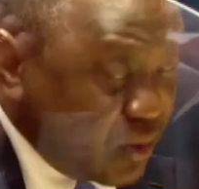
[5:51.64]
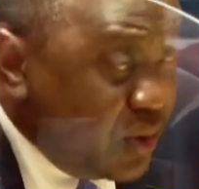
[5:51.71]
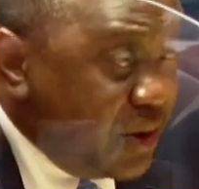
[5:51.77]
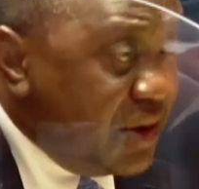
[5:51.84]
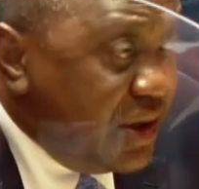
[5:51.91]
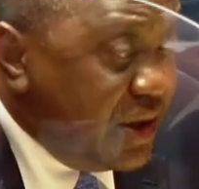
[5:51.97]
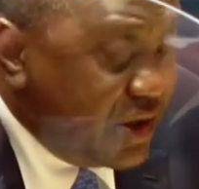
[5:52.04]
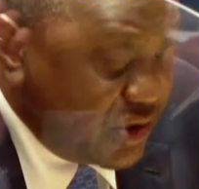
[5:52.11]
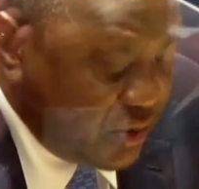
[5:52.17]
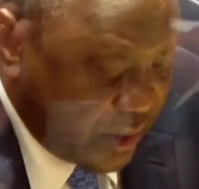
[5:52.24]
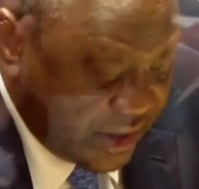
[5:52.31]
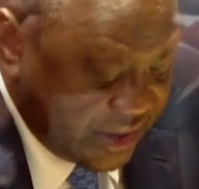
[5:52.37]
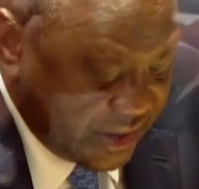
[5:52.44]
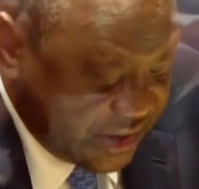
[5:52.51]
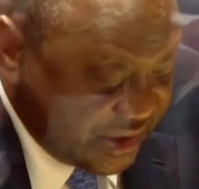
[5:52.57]
we need to
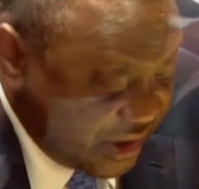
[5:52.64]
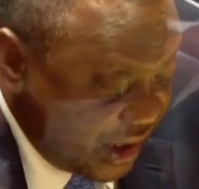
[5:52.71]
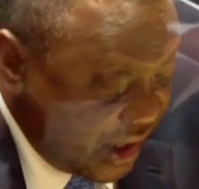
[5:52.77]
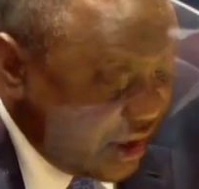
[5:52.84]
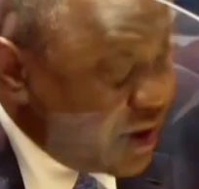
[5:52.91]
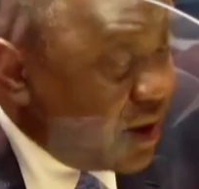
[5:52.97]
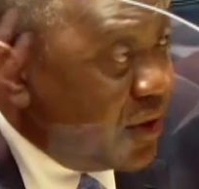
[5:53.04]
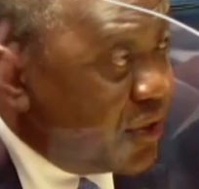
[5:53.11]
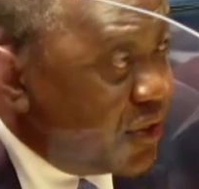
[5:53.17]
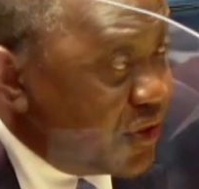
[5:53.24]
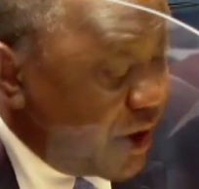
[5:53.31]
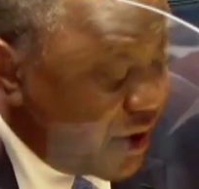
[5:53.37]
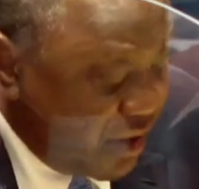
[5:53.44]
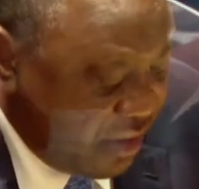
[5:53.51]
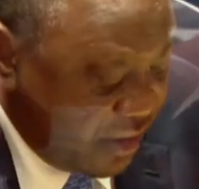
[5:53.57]
undertake
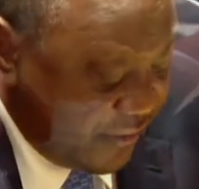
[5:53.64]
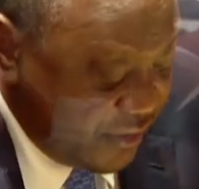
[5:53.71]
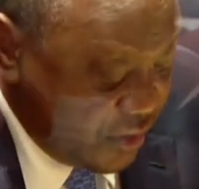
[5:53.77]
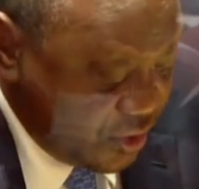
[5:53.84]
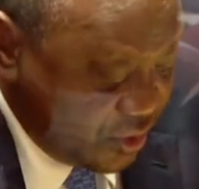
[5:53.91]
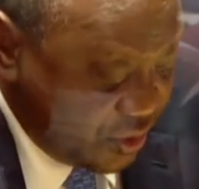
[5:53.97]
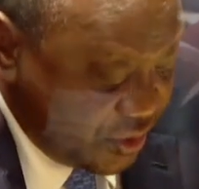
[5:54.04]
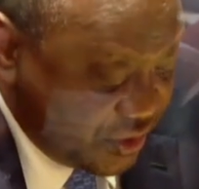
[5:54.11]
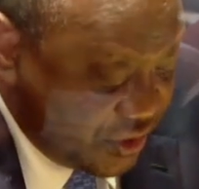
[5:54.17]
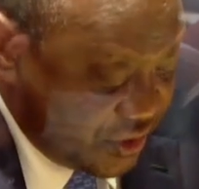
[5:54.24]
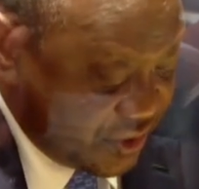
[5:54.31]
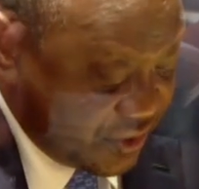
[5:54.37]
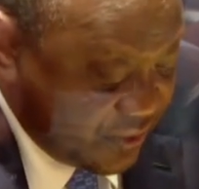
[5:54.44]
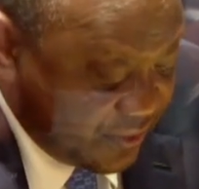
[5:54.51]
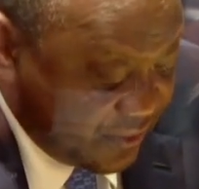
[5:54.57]
thorough
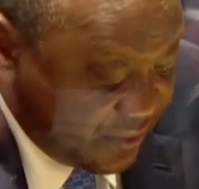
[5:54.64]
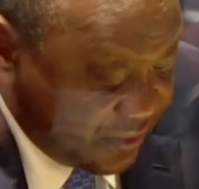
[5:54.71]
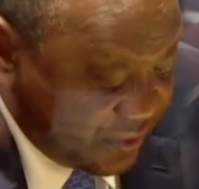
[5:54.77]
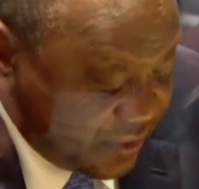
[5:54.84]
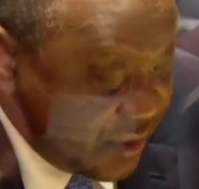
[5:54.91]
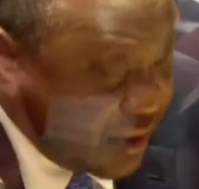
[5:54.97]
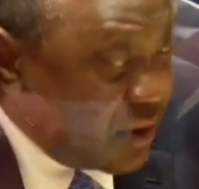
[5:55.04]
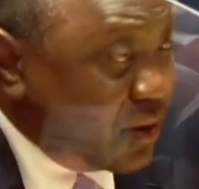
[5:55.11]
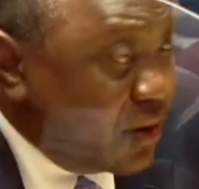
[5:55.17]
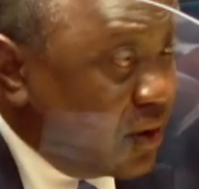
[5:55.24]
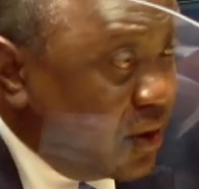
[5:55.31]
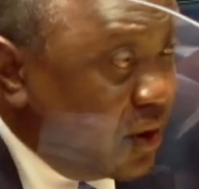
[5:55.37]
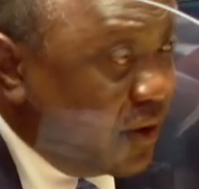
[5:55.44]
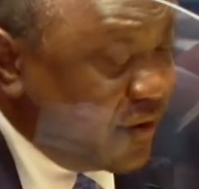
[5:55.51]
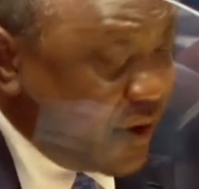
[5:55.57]
reviews
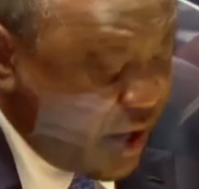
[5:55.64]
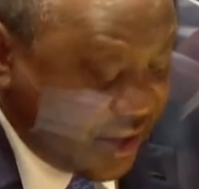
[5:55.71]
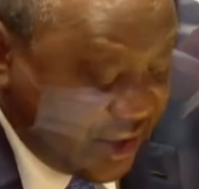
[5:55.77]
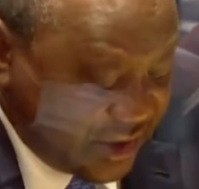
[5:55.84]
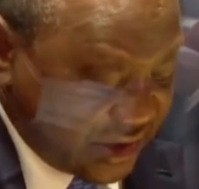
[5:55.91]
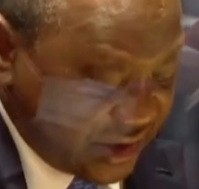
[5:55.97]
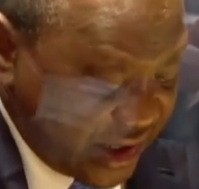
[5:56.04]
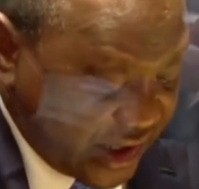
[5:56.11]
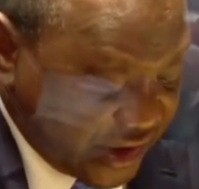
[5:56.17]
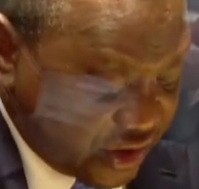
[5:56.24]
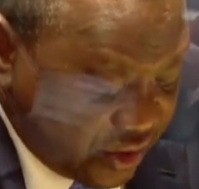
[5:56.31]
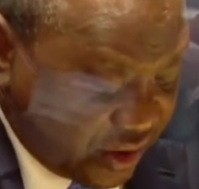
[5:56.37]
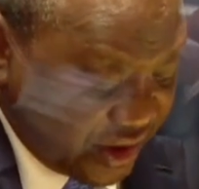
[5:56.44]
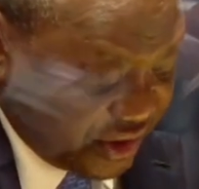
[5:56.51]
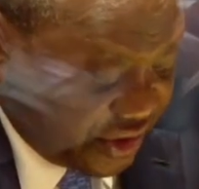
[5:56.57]
of our
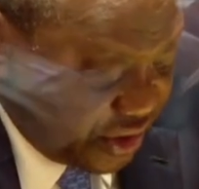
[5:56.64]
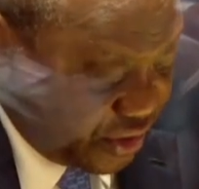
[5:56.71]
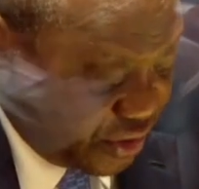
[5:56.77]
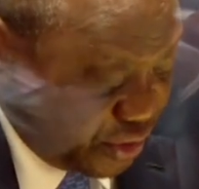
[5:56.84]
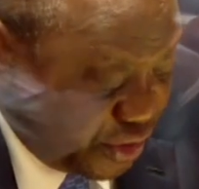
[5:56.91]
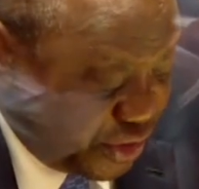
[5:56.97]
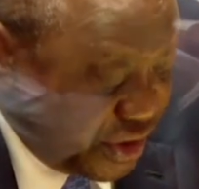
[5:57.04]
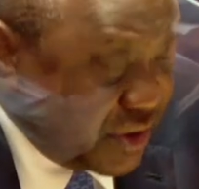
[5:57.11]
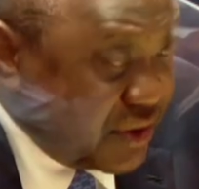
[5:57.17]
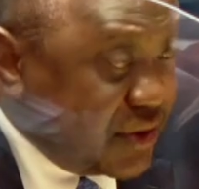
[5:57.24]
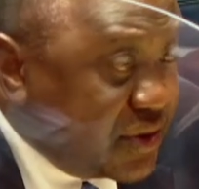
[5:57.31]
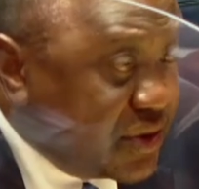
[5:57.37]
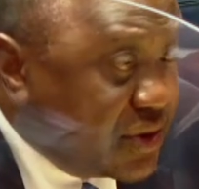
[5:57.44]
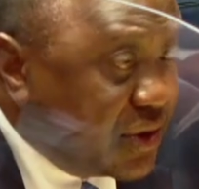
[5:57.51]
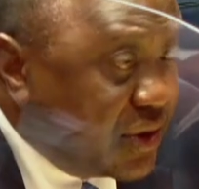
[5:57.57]
international
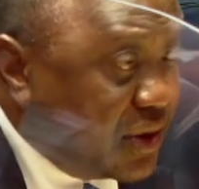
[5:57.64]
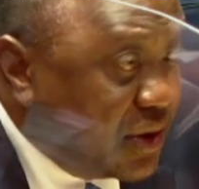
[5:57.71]
institutions